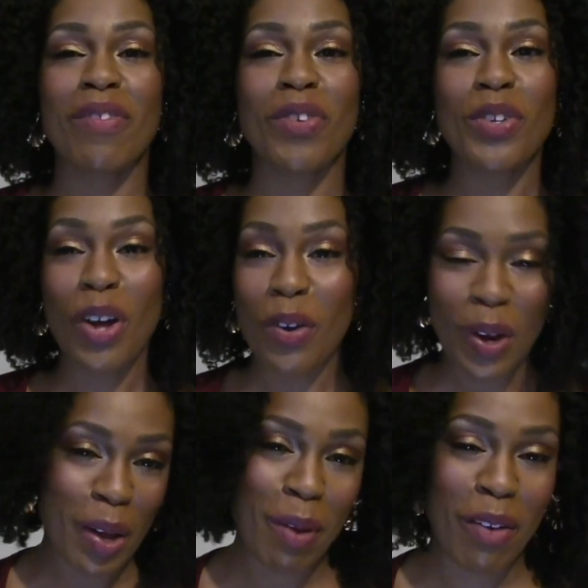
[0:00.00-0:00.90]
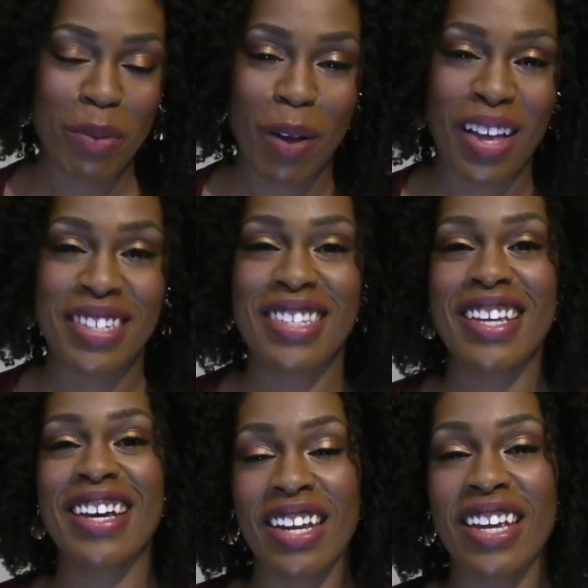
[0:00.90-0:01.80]
If you don't know about
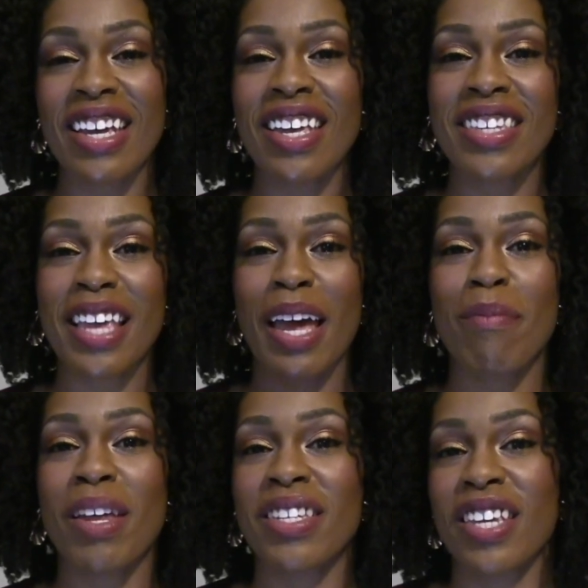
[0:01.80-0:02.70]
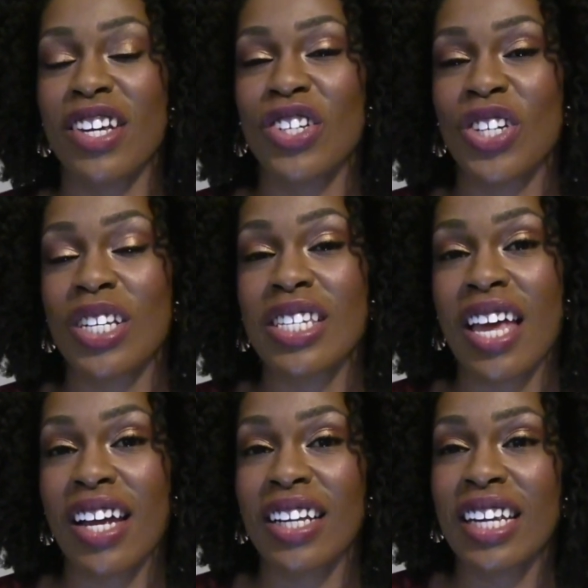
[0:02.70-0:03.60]
Vipassana, it is a meditation
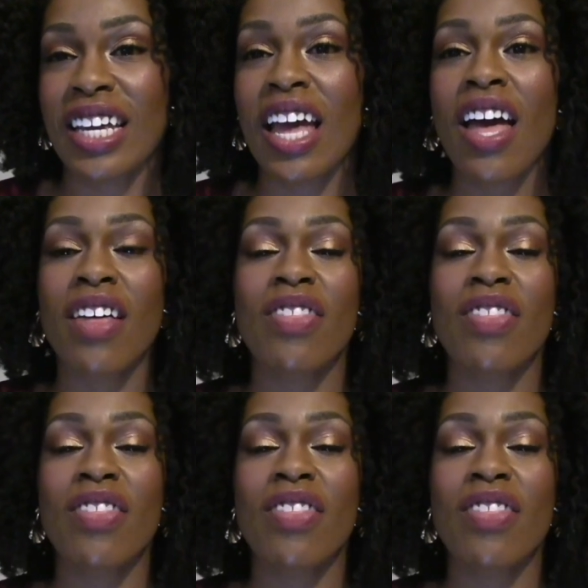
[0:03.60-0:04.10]
technique